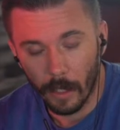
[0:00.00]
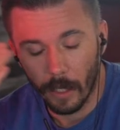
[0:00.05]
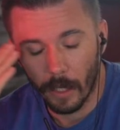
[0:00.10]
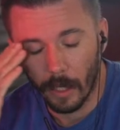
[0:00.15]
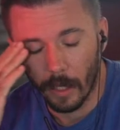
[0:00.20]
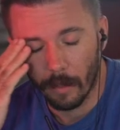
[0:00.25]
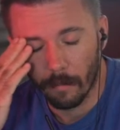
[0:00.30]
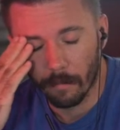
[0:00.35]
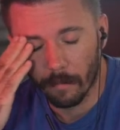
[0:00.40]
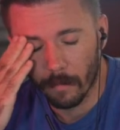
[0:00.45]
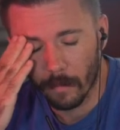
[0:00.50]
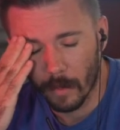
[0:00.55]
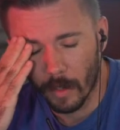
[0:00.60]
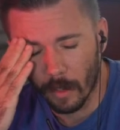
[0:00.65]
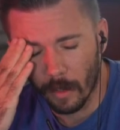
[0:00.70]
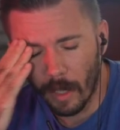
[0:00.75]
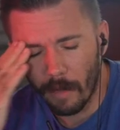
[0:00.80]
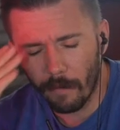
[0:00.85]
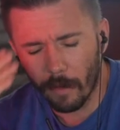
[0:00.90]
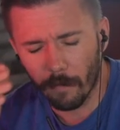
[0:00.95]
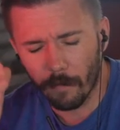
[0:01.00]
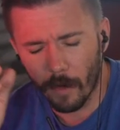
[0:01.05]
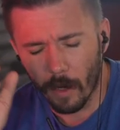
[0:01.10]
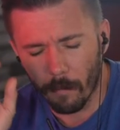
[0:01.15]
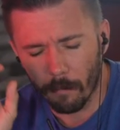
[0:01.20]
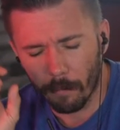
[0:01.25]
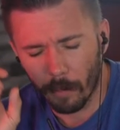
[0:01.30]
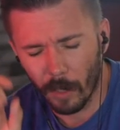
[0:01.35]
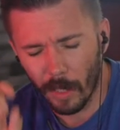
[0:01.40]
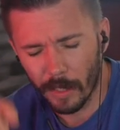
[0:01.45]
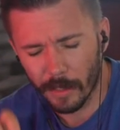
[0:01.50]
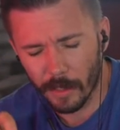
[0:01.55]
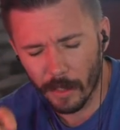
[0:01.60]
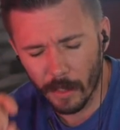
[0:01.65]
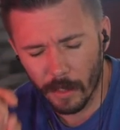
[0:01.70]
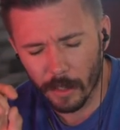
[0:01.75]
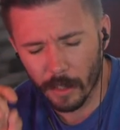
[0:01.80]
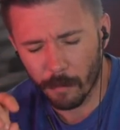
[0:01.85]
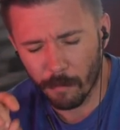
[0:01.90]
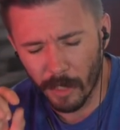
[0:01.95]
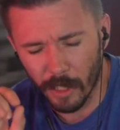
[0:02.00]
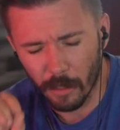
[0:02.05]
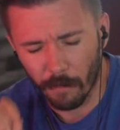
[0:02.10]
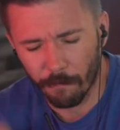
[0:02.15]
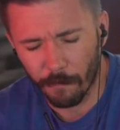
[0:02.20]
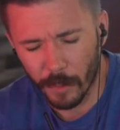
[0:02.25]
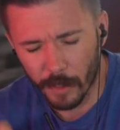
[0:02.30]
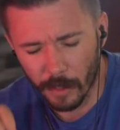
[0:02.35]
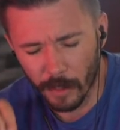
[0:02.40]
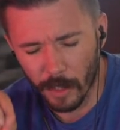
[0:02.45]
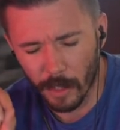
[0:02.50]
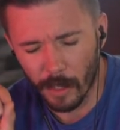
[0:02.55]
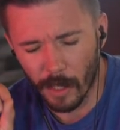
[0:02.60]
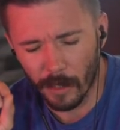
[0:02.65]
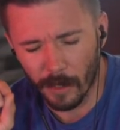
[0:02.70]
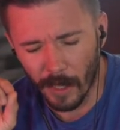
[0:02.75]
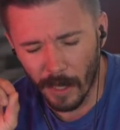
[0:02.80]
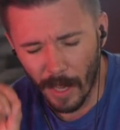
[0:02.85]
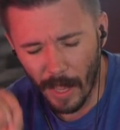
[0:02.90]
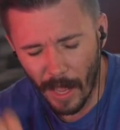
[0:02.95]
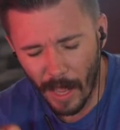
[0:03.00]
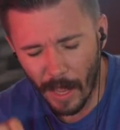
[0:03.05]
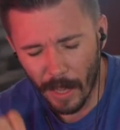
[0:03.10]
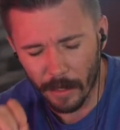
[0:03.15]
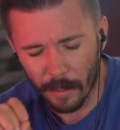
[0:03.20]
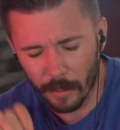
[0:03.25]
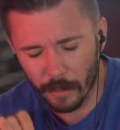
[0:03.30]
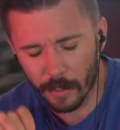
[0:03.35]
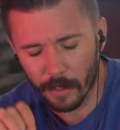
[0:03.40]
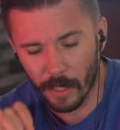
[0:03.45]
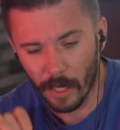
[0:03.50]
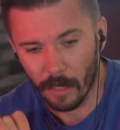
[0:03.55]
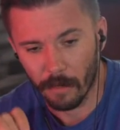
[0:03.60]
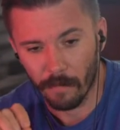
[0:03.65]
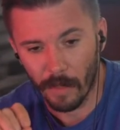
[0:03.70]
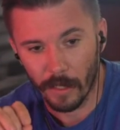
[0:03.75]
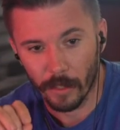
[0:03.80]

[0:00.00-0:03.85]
The level of complexity and specificity that they had inside of